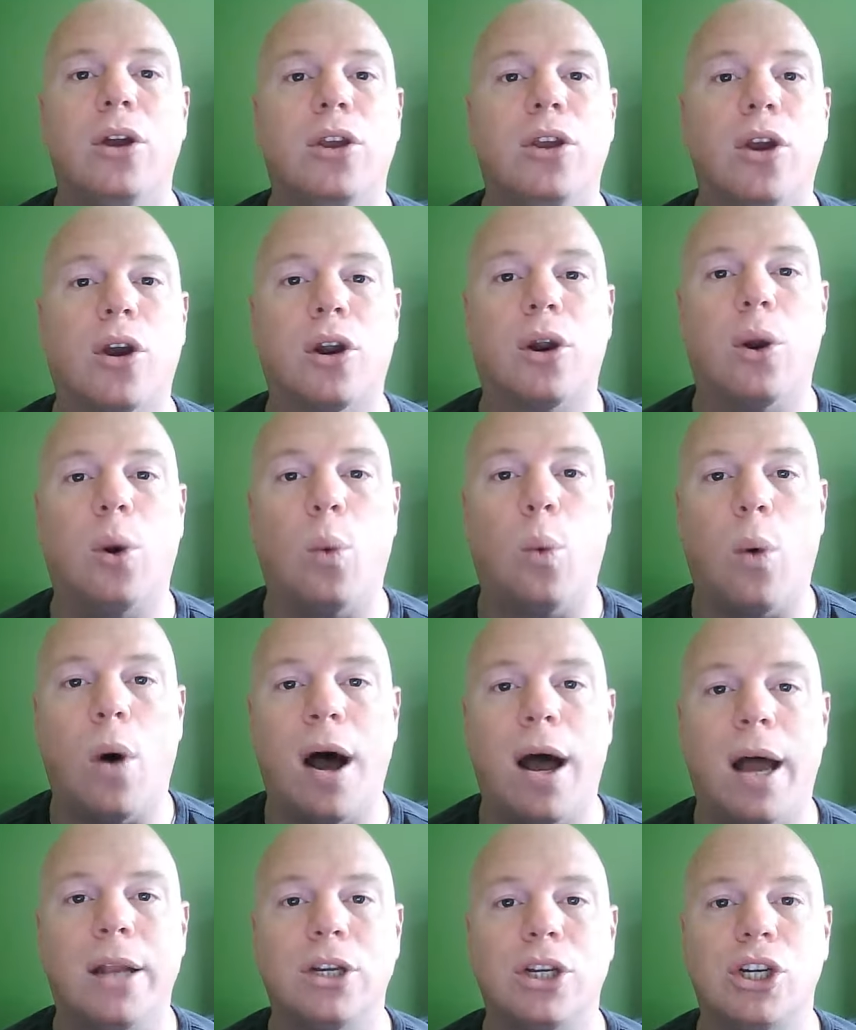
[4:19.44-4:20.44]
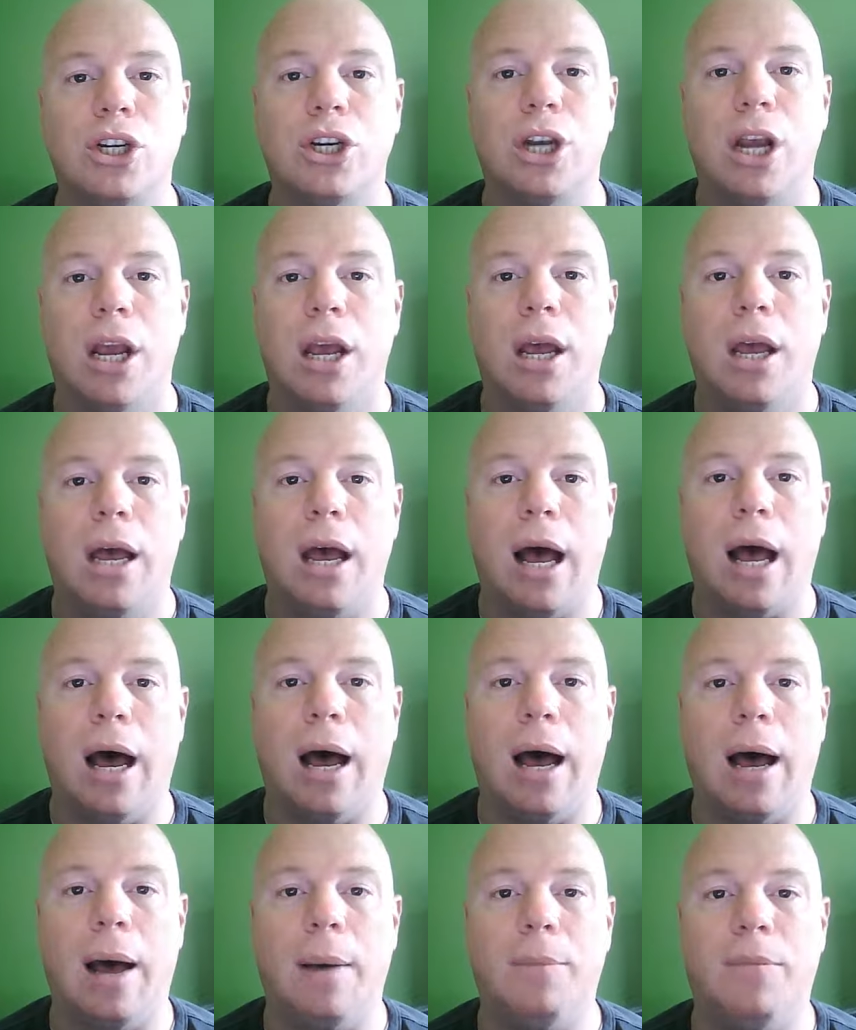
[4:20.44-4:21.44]
you're going to watch
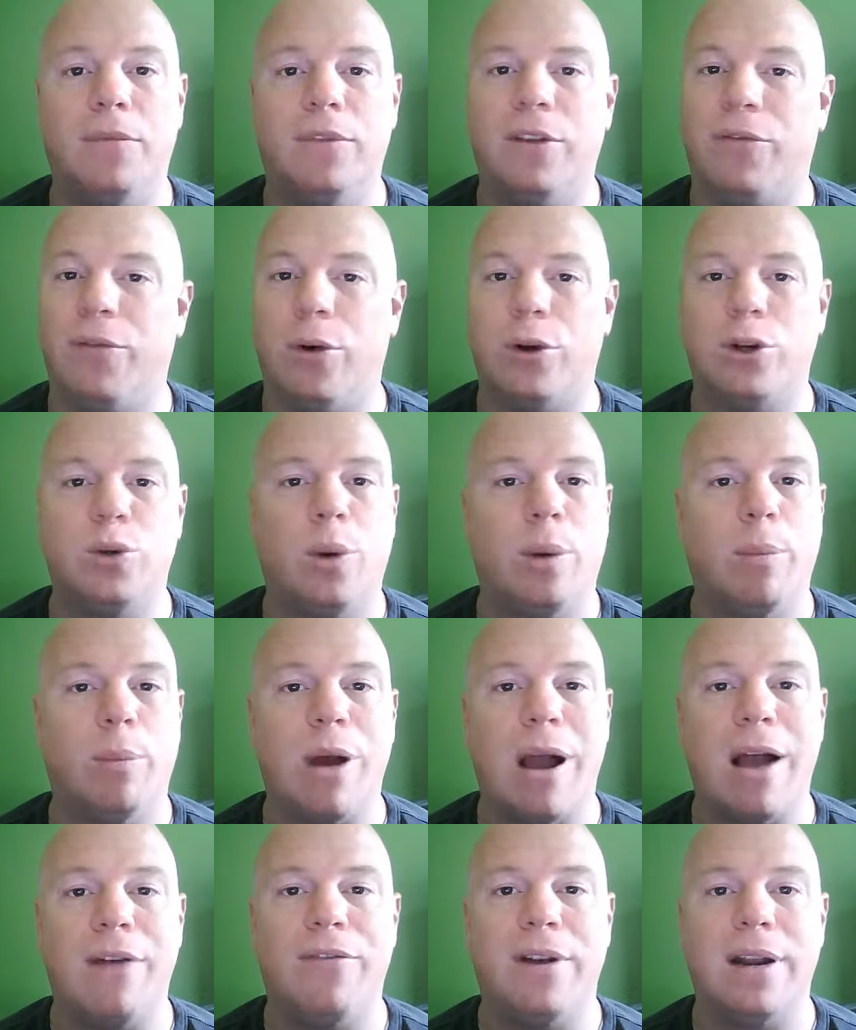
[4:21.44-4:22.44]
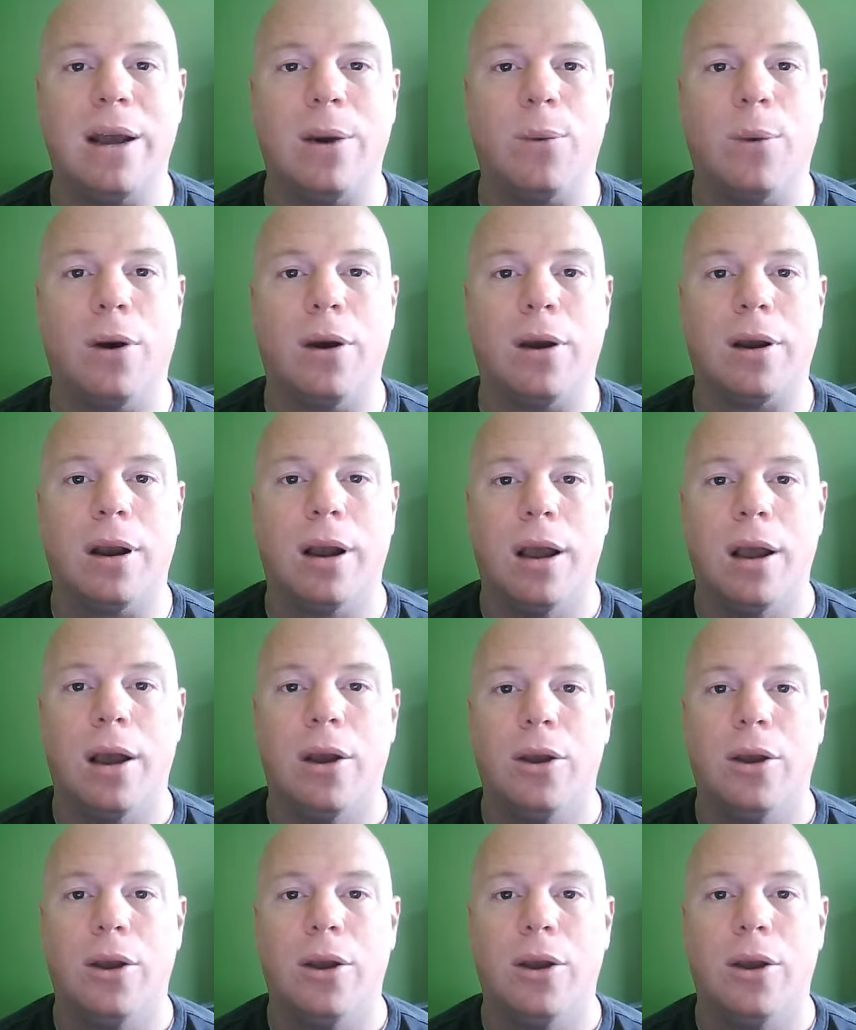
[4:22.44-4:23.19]
um, the Virtual Profit Network.